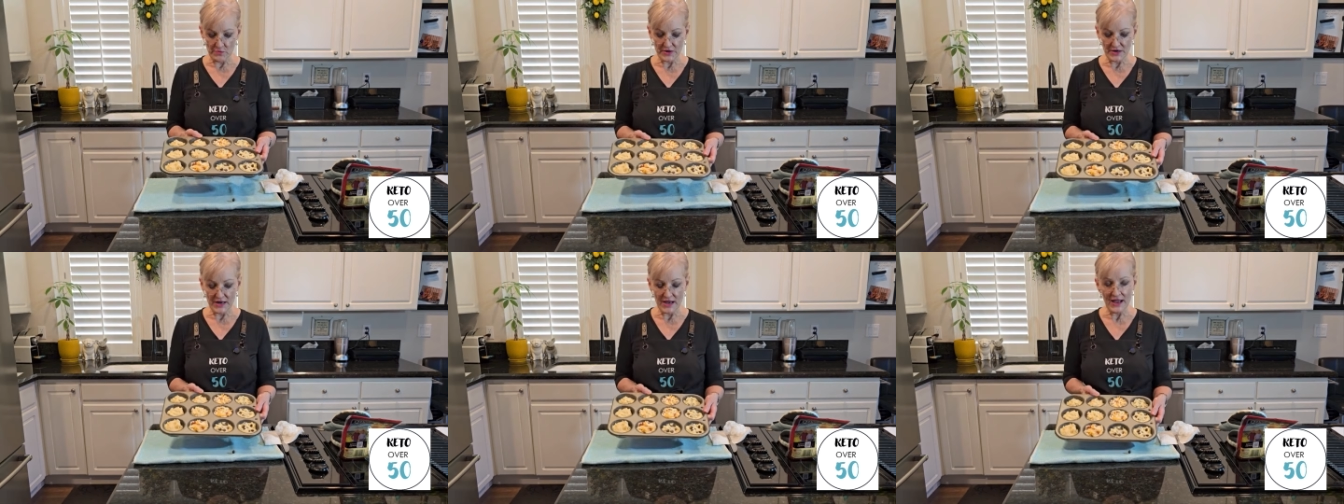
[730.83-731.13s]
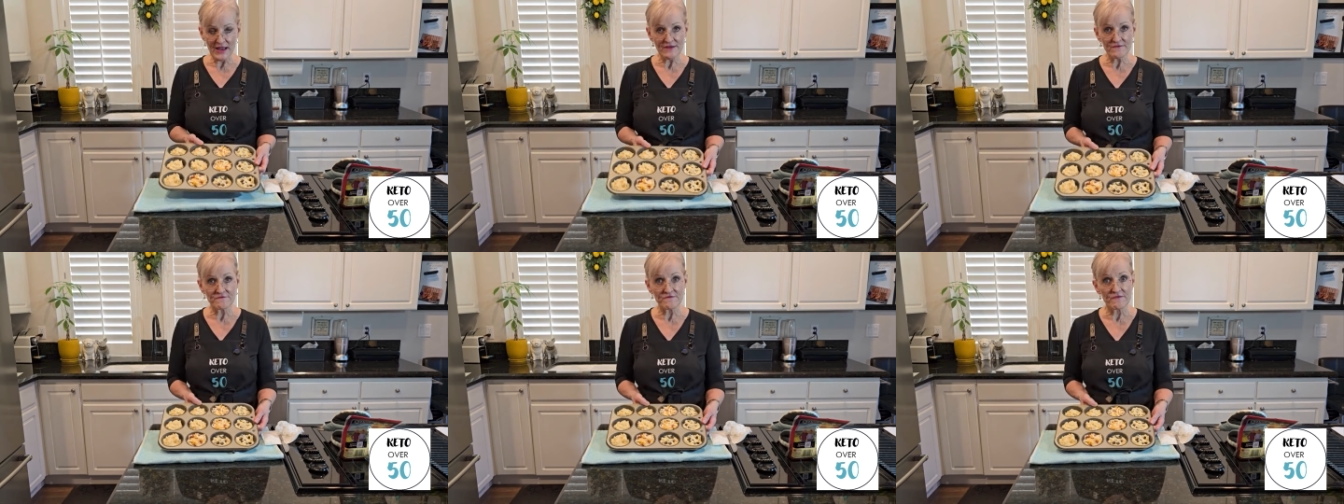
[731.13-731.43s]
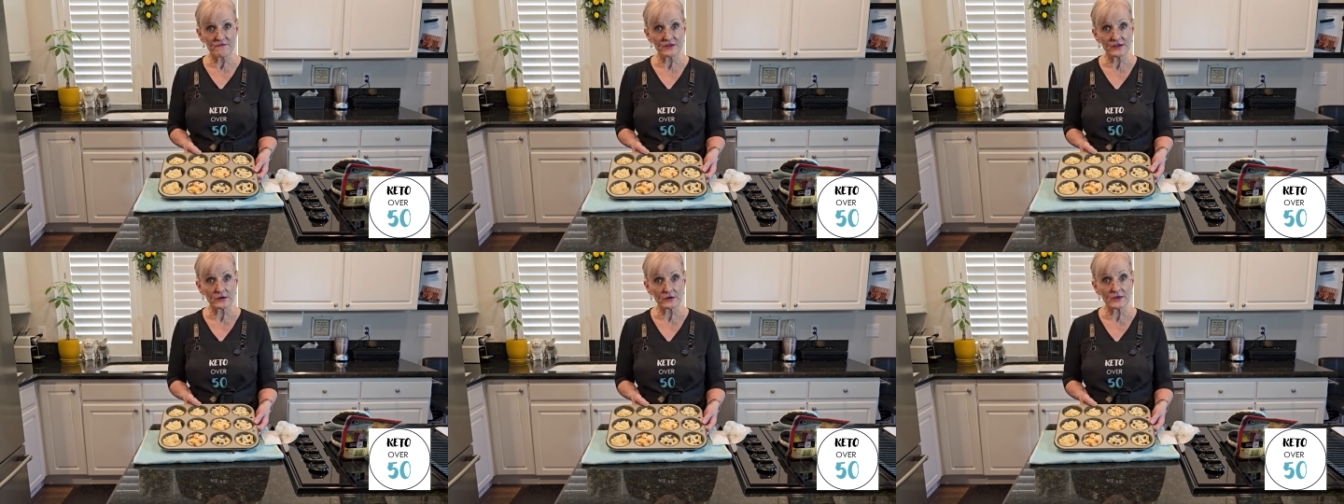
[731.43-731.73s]
but I'm
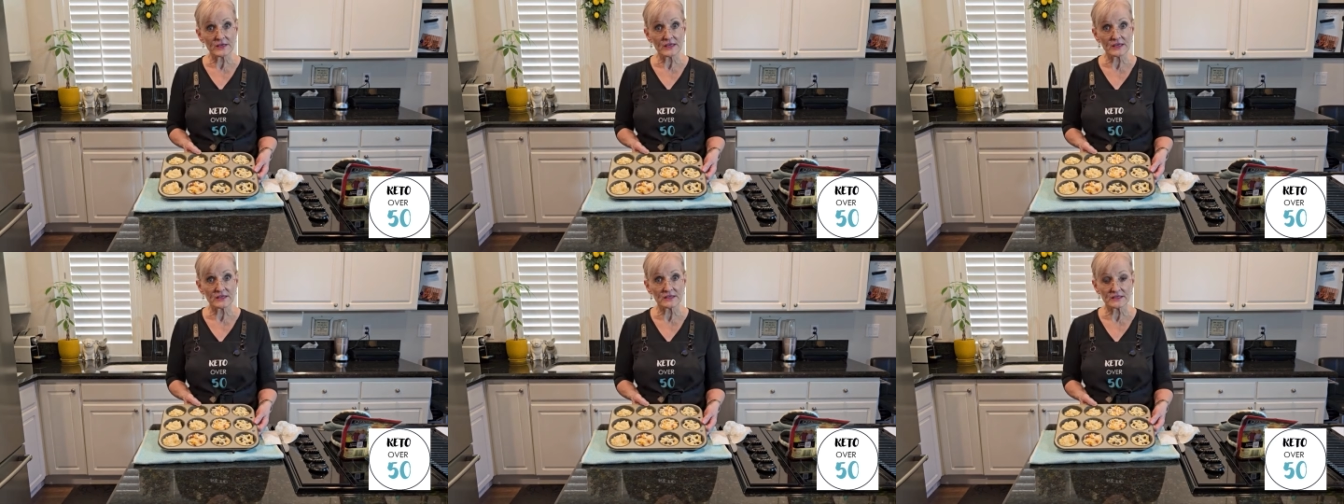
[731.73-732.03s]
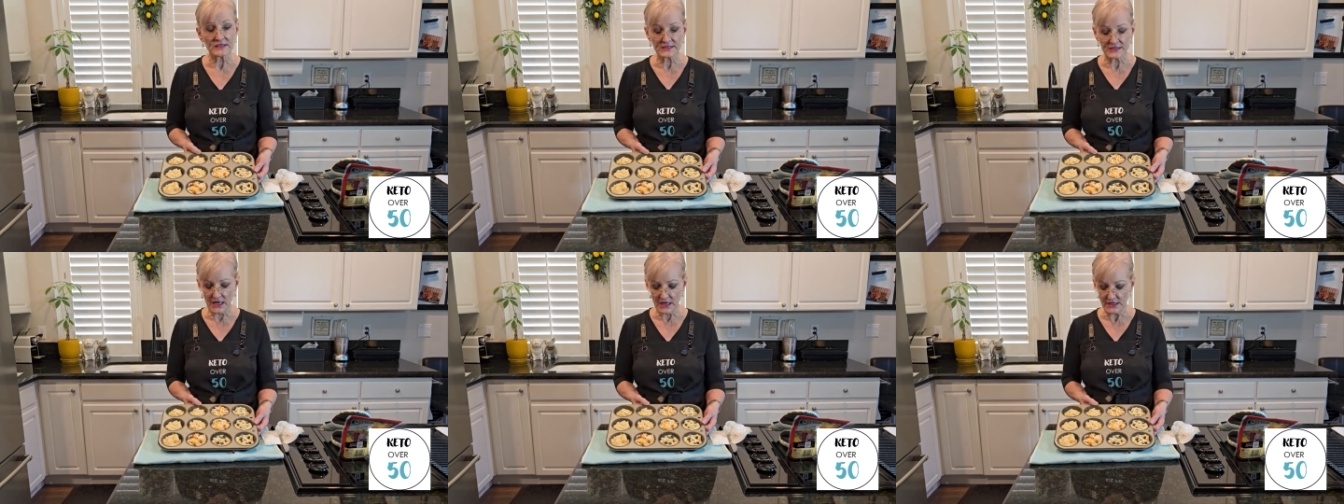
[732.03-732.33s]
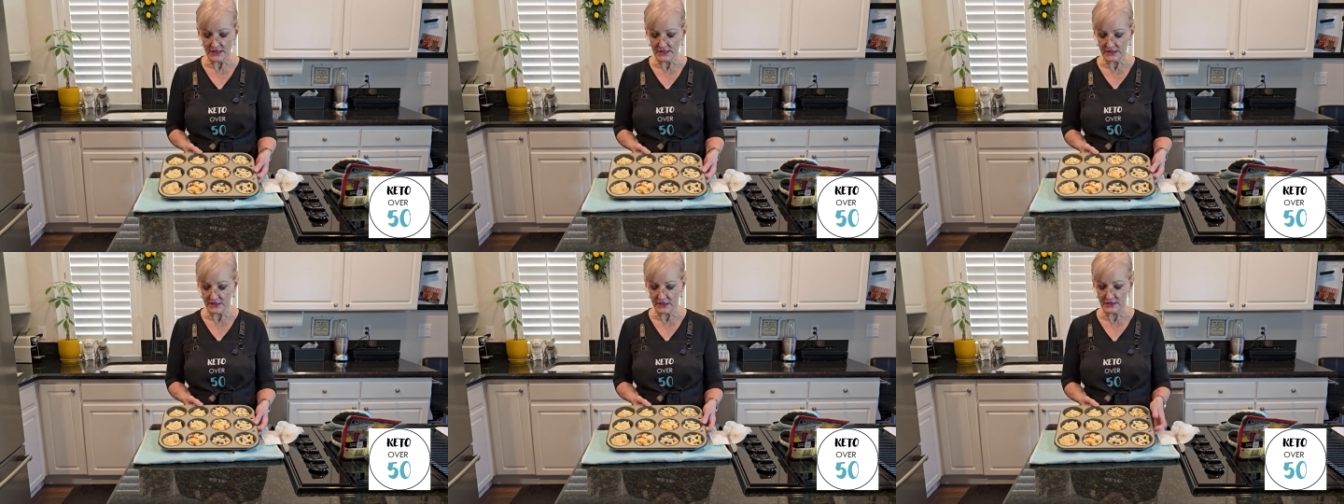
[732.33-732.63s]
very
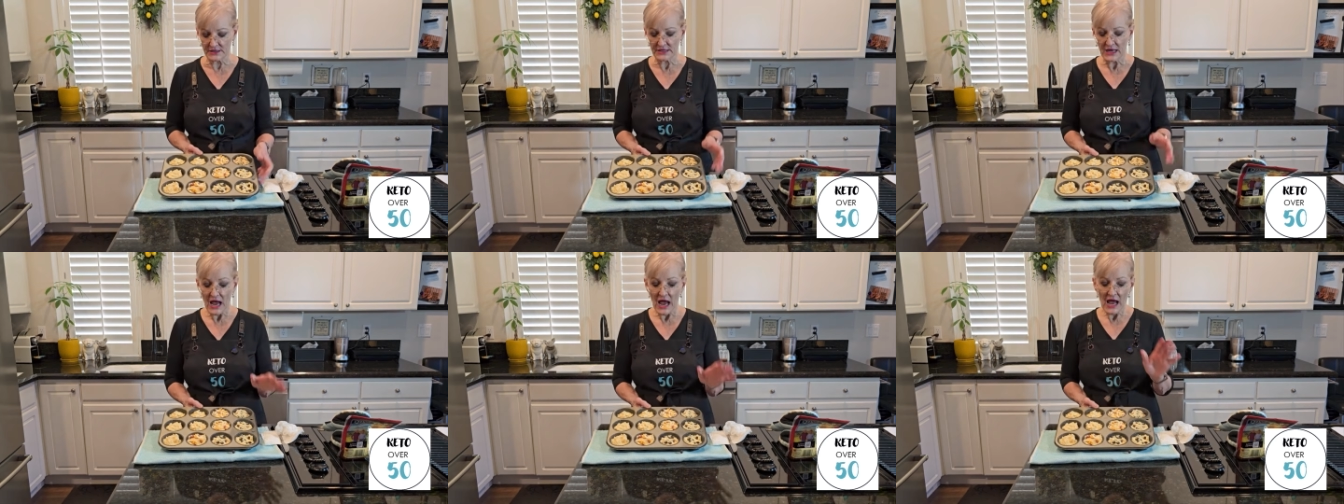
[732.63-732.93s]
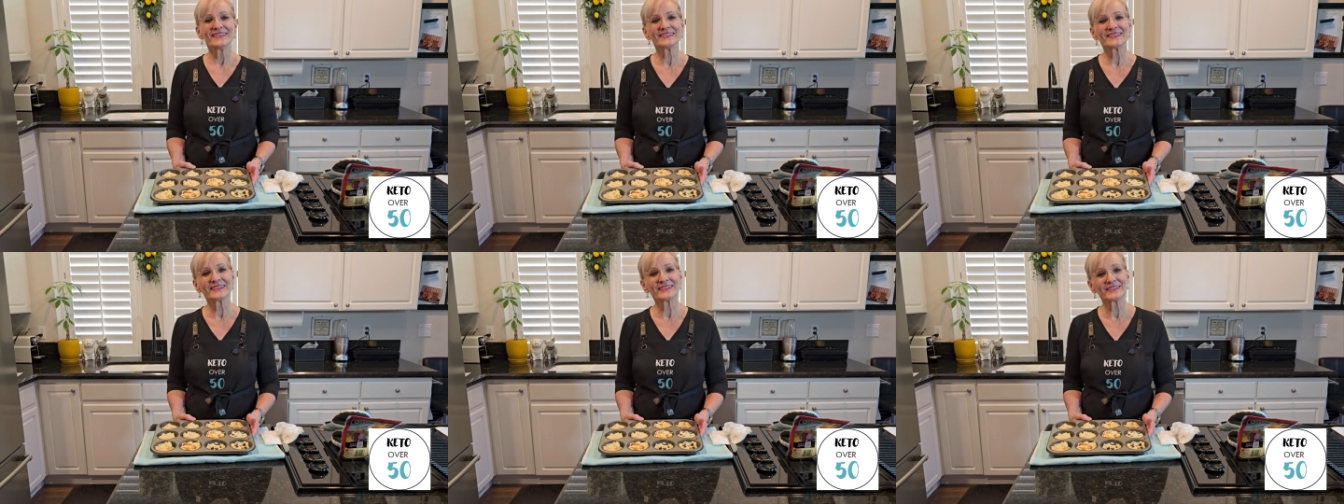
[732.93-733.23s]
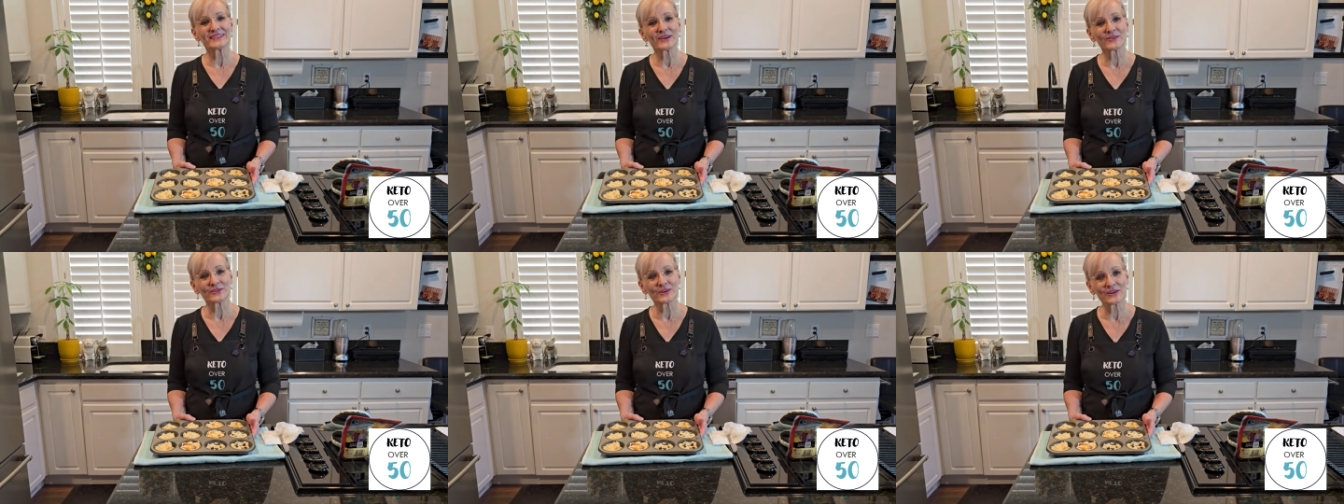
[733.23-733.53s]
excited because this is
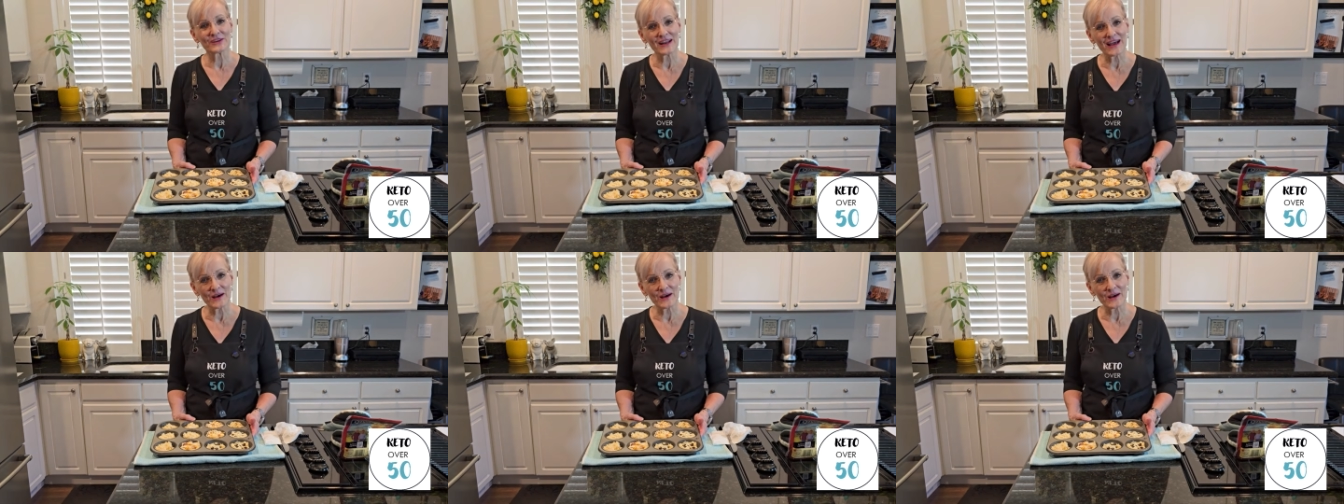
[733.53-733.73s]
so good.